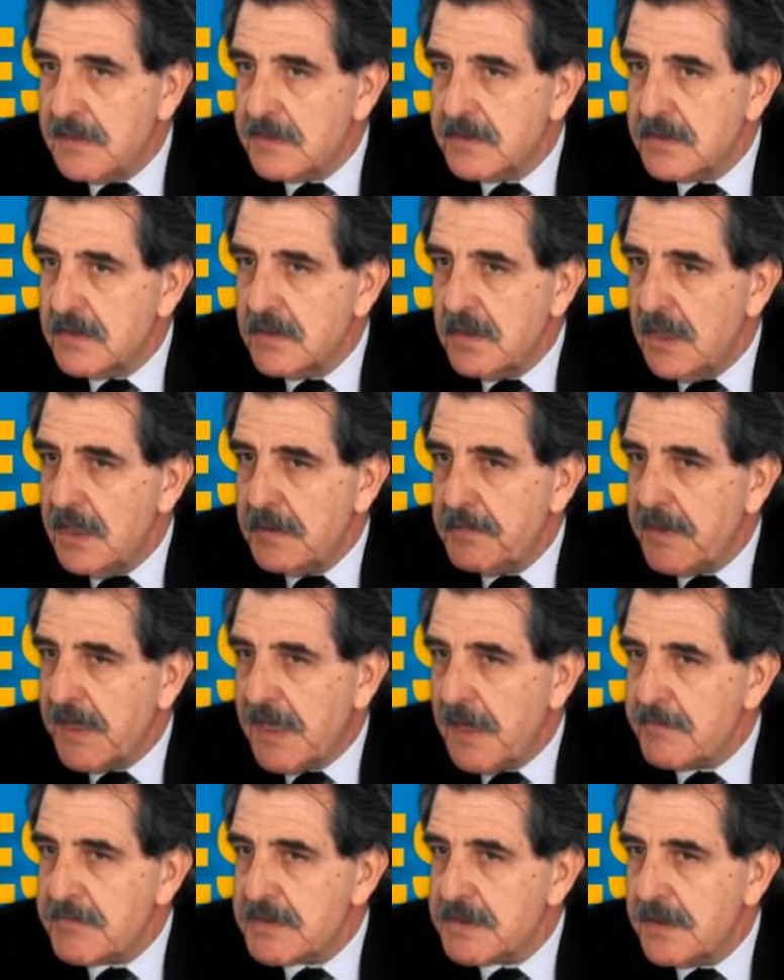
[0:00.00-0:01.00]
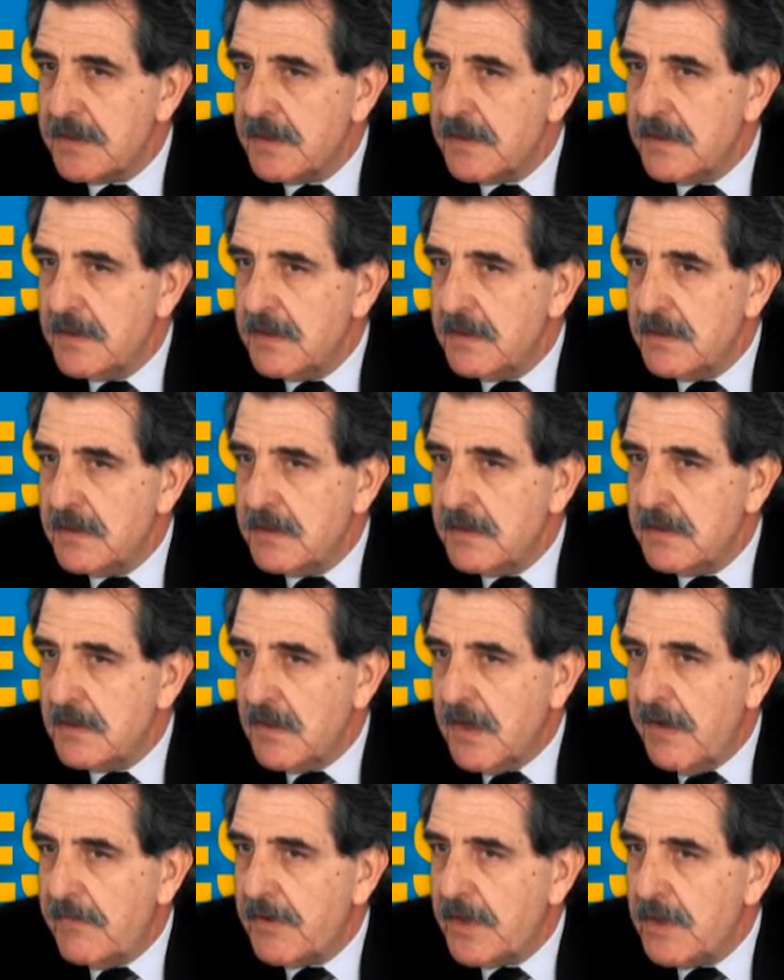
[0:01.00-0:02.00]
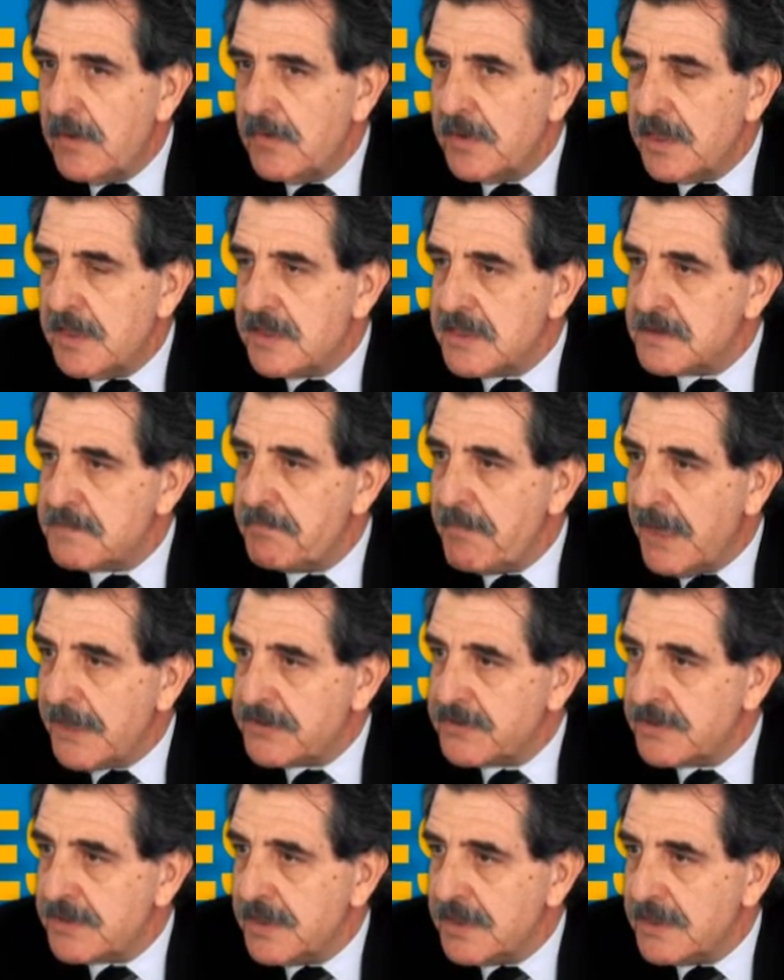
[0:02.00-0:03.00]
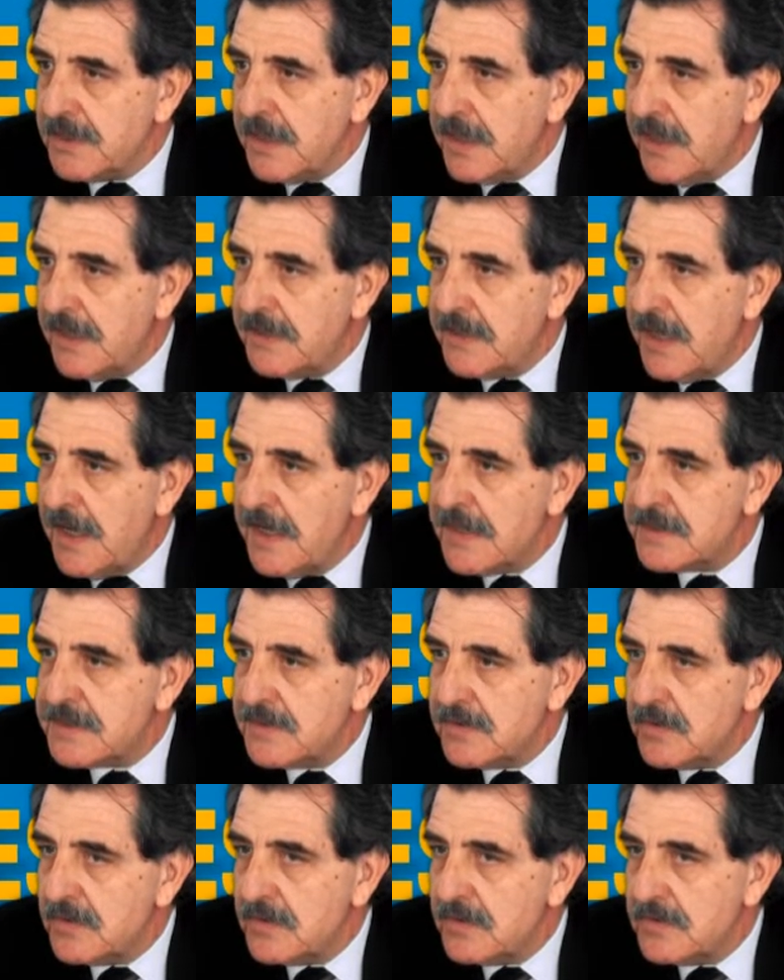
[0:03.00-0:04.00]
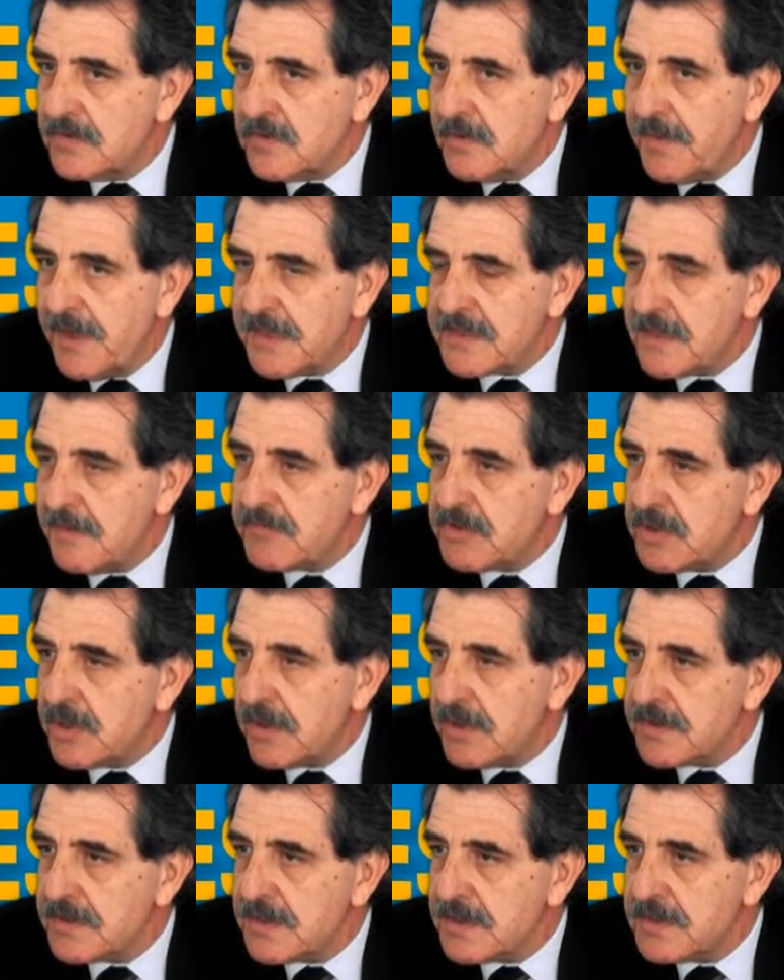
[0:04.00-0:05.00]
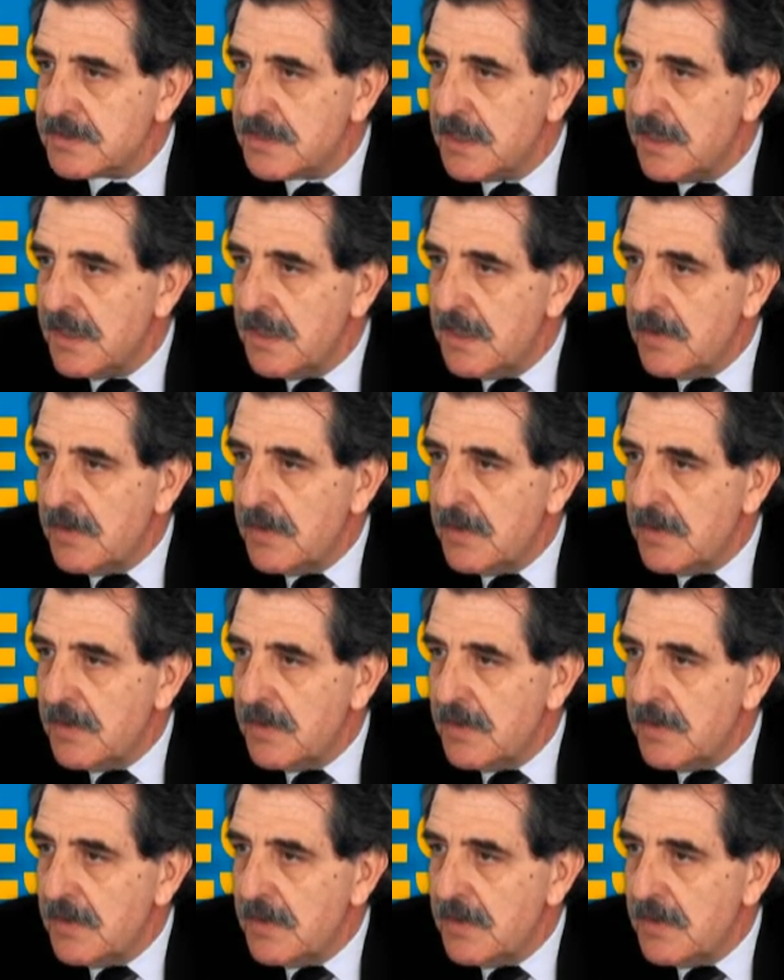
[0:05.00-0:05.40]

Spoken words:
So it becomes every unit is budgeted and has to make some choices.